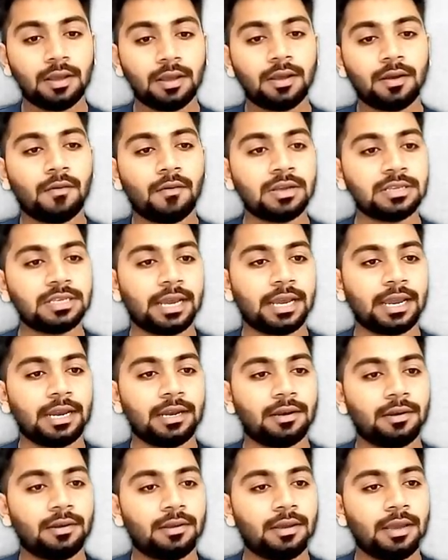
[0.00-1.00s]
In
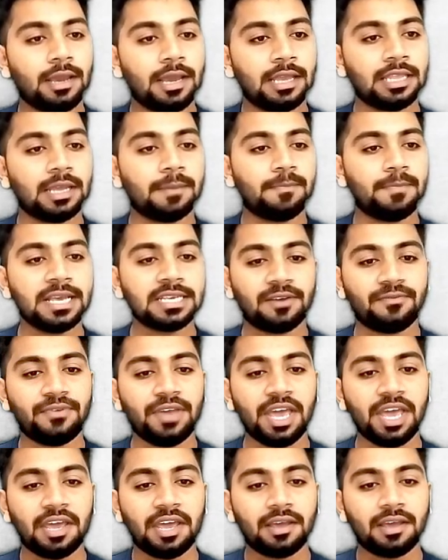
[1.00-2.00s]
the place of
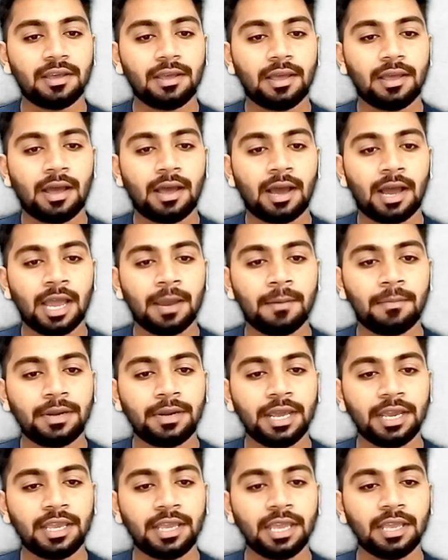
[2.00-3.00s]
A, I am
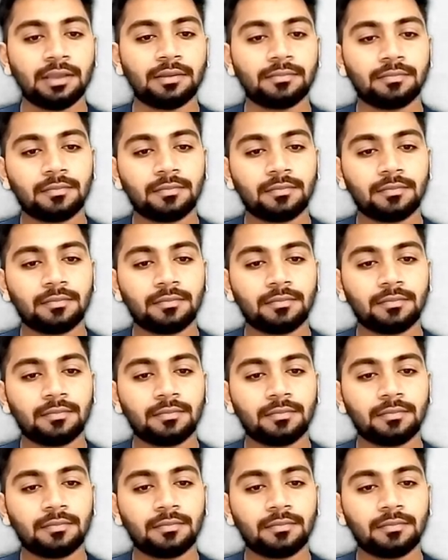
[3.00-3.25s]
taking